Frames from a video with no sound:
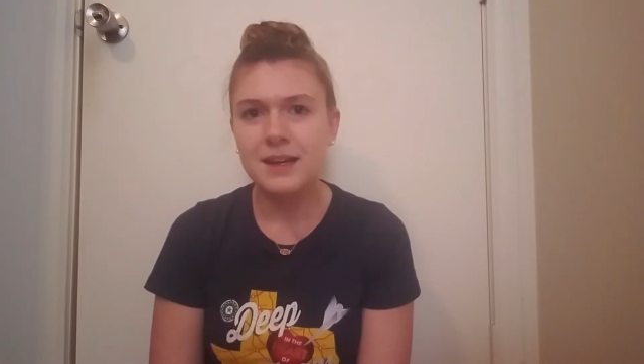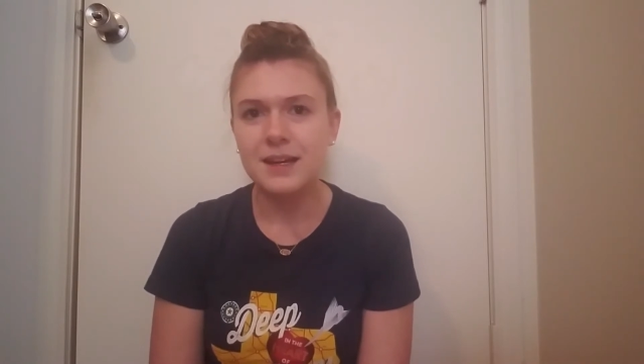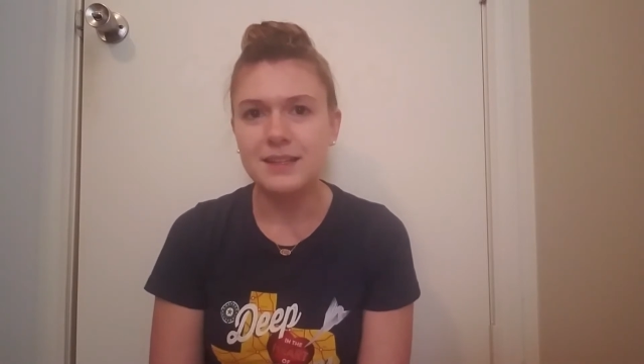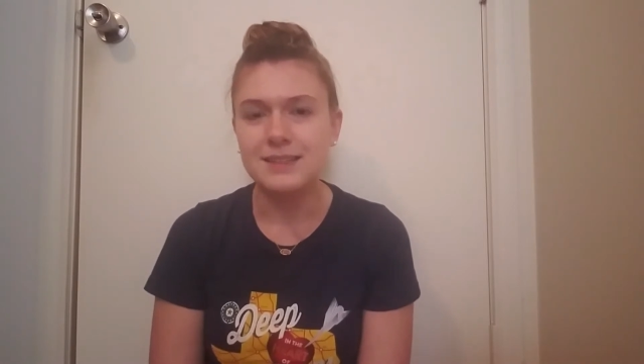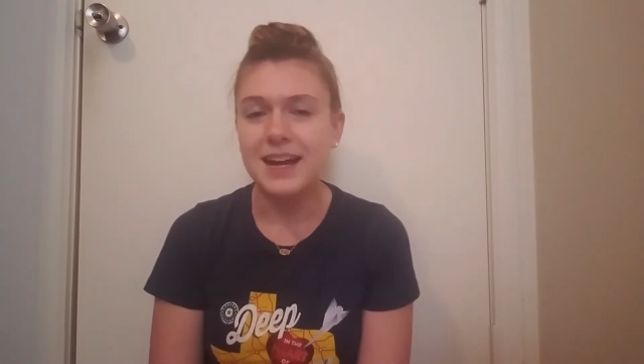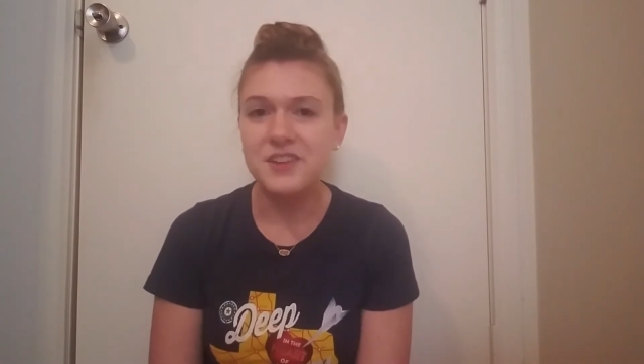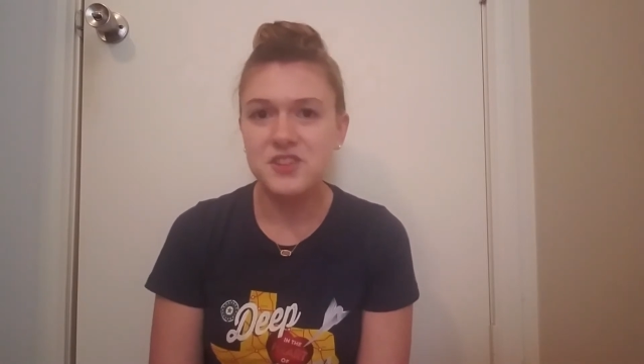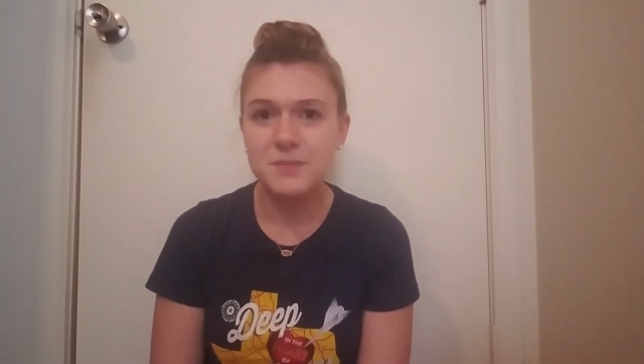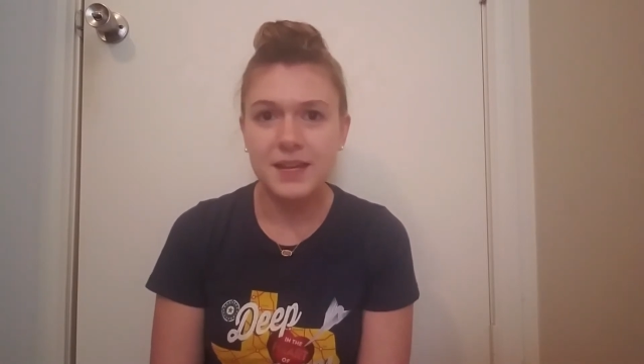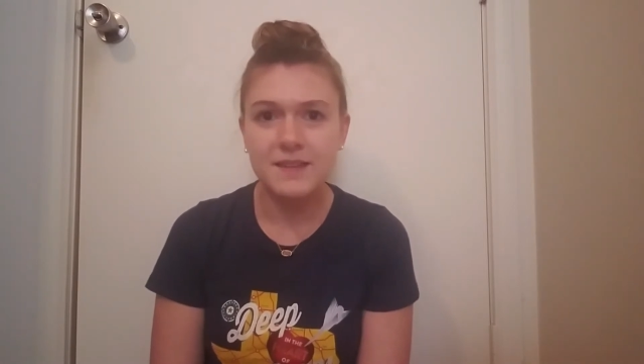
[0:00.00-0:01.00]
I
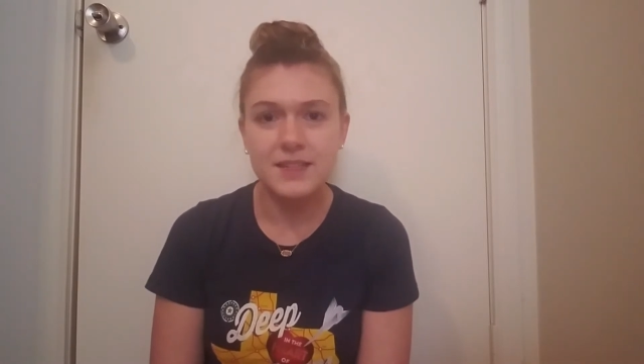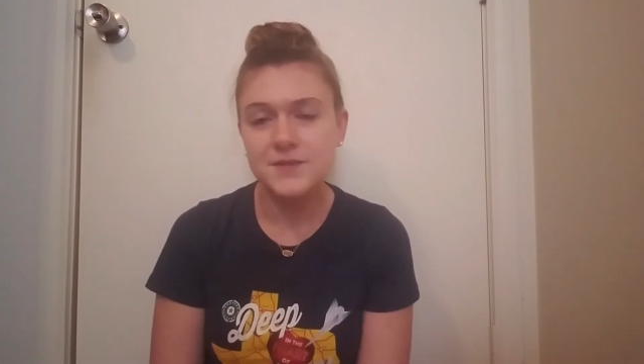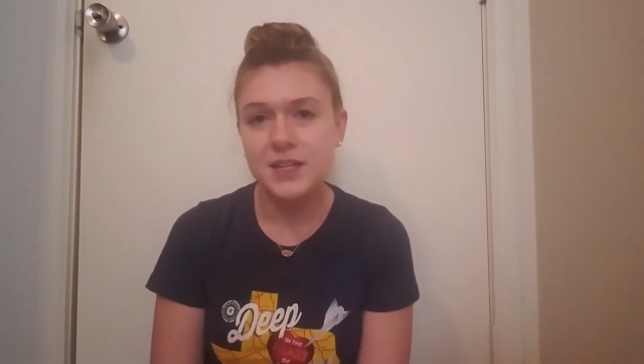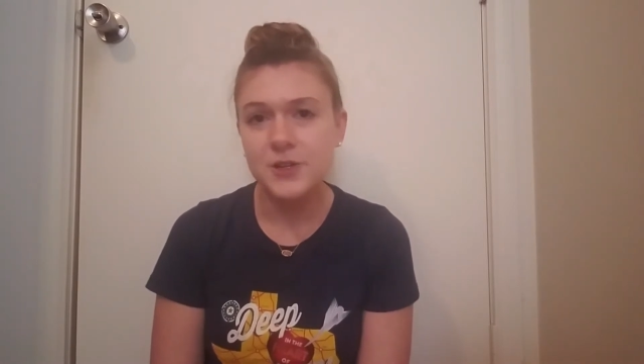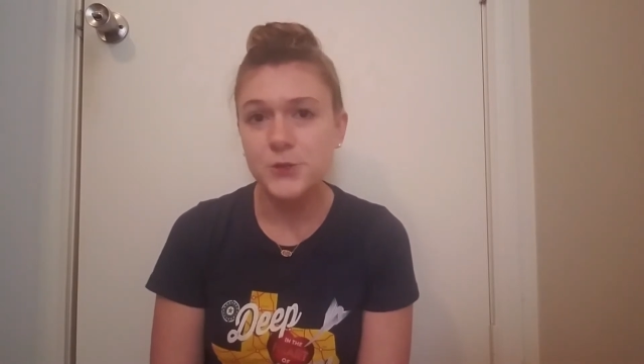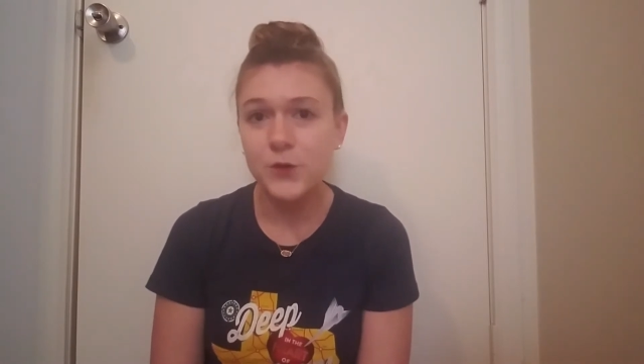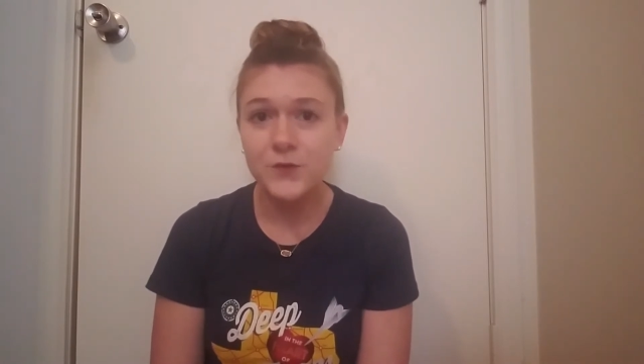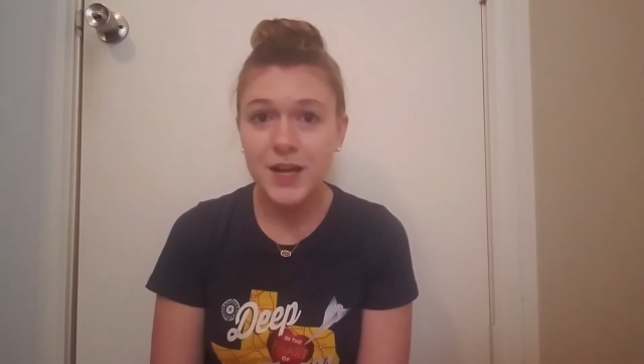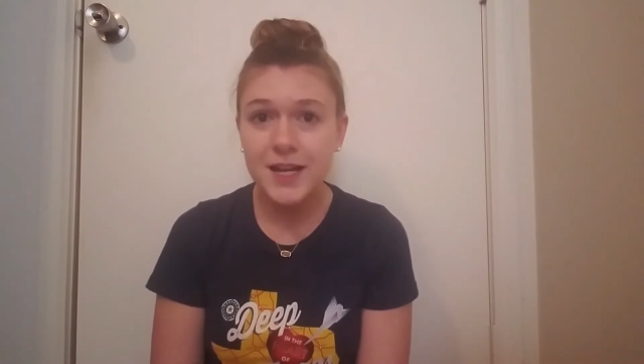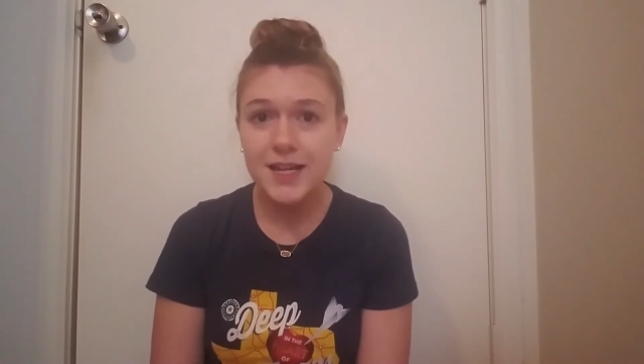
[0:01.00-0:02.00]
just make these videos for
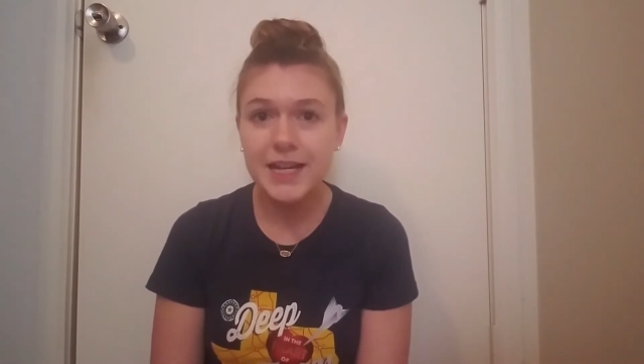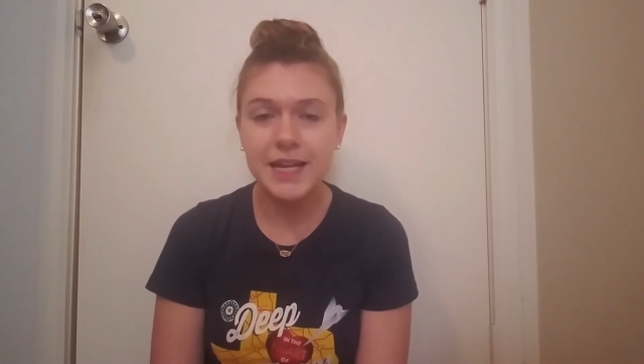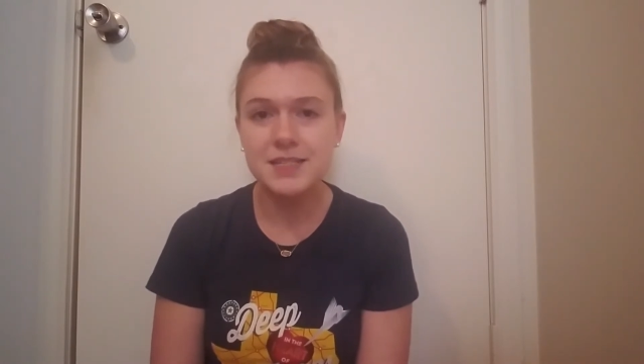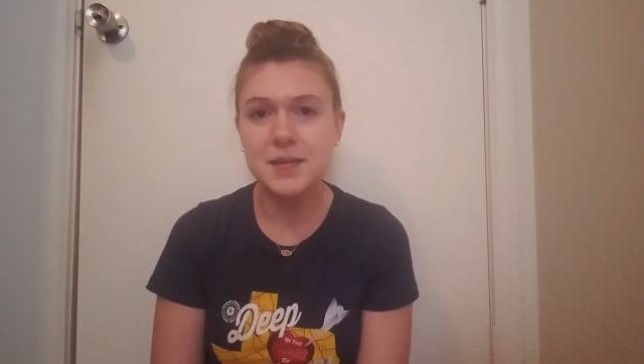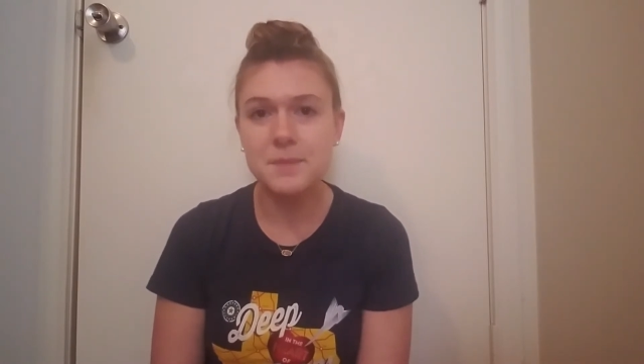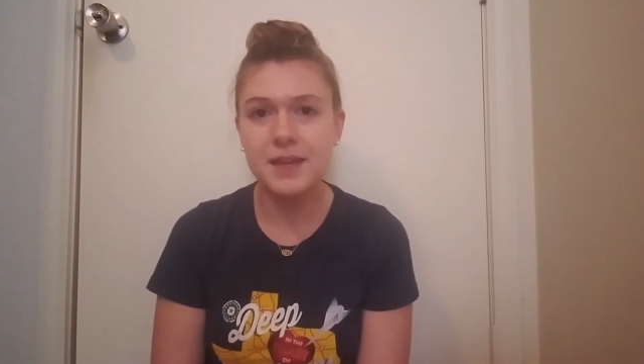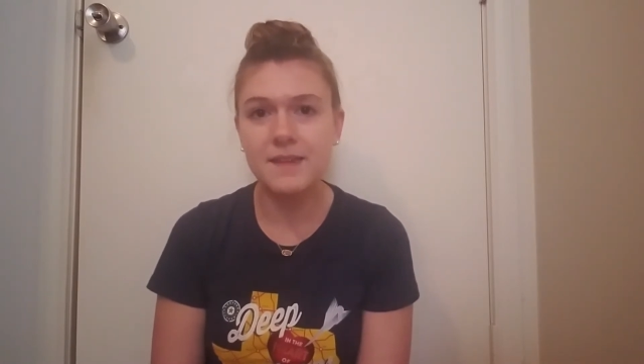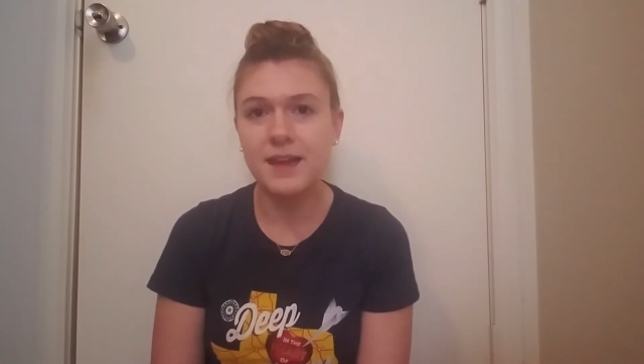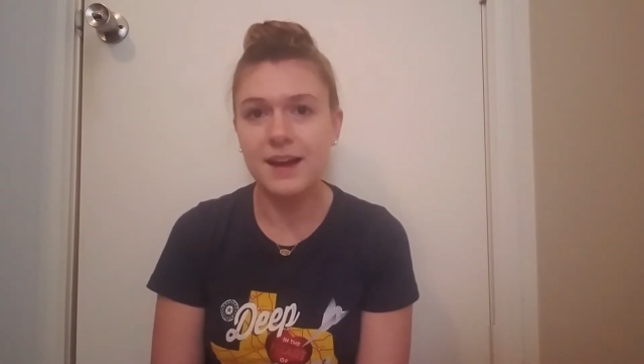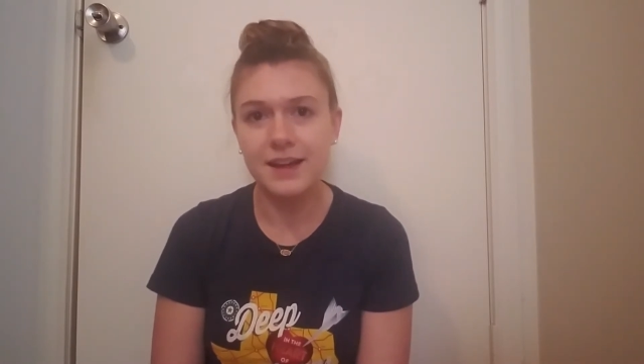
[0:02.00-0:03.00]
fun, and it's something
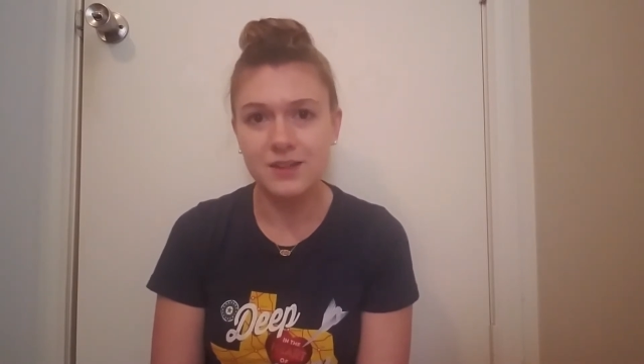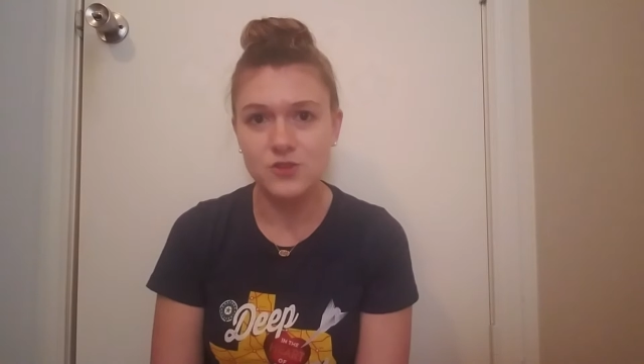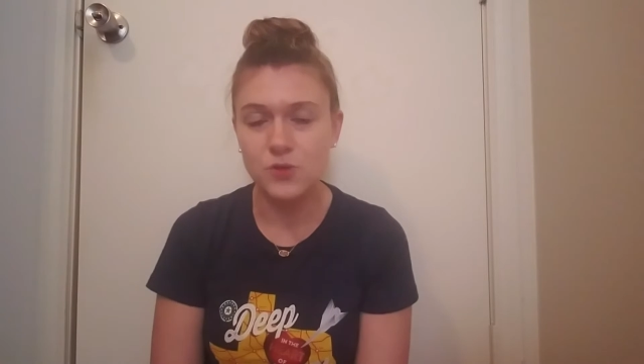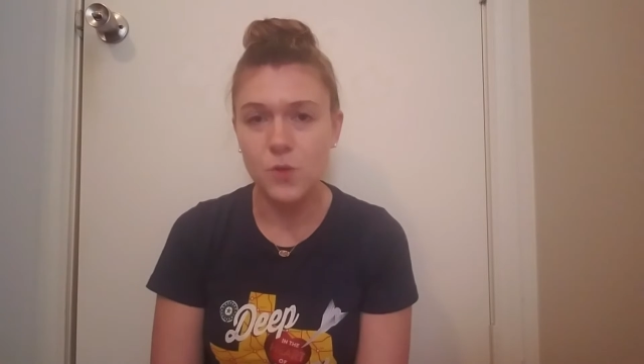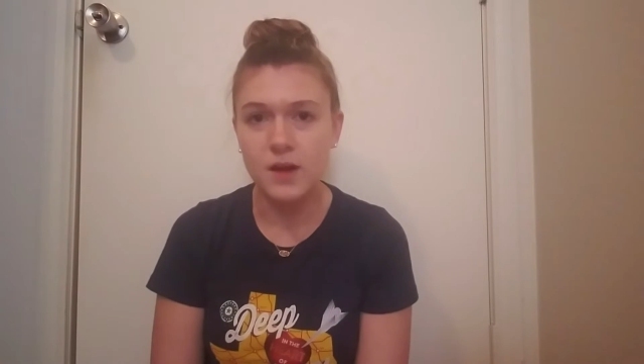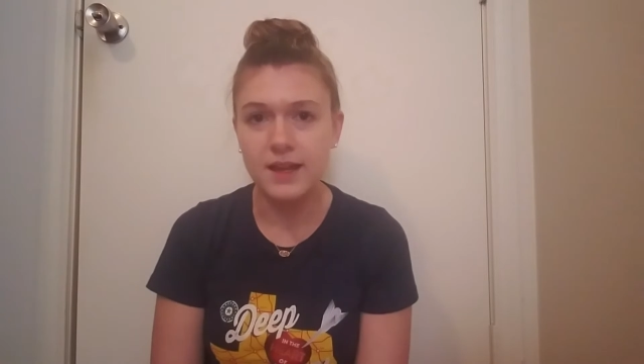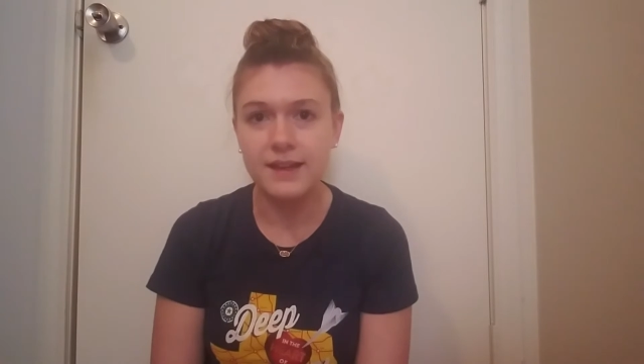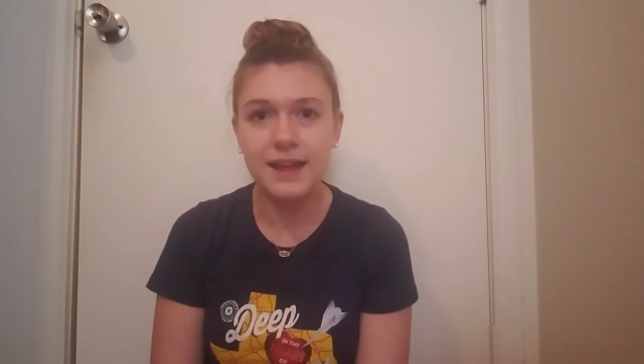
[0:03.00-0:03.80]
that I enjoy,